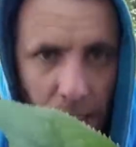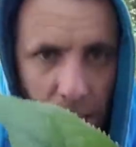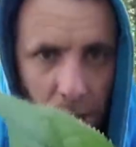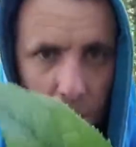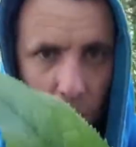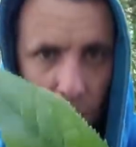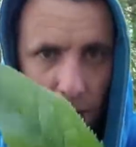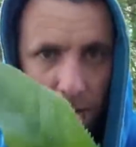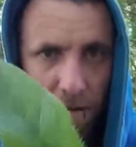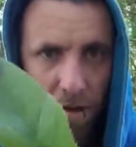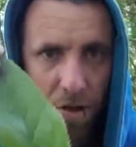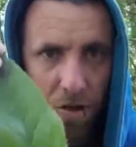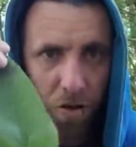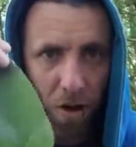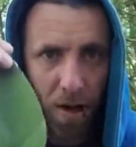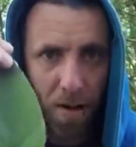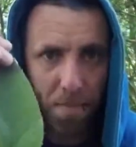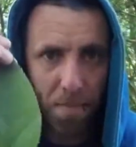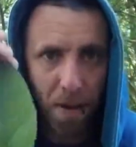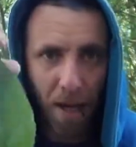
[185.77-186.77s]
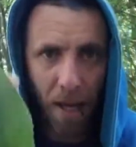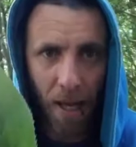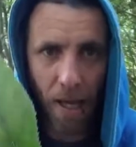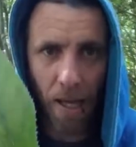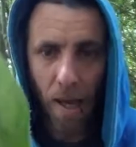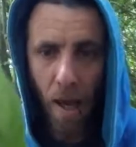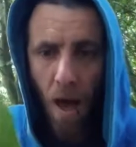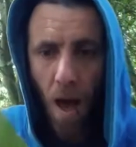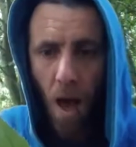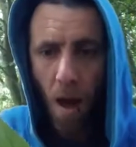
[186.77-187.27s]
so you want them to try and
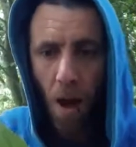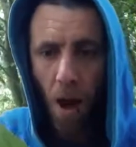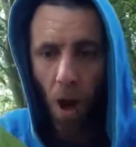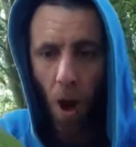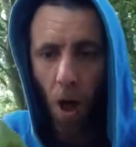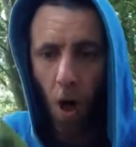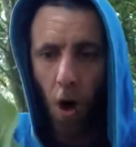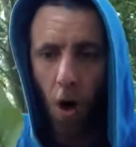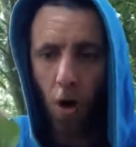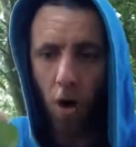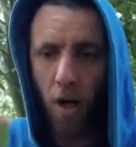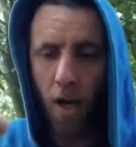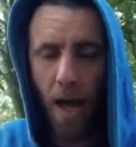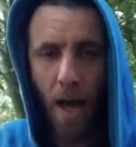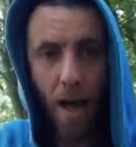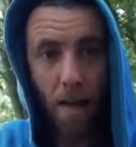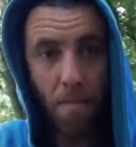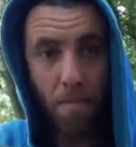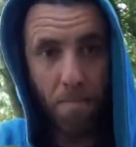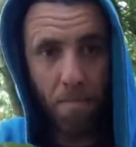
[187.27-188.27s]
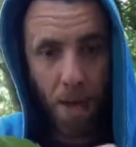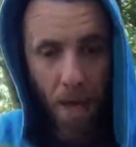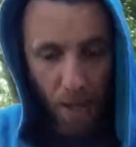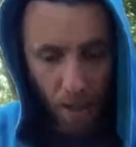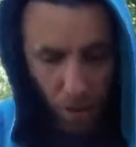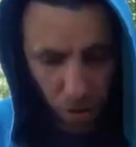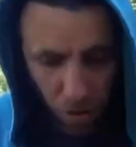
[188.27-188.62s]
be long and big.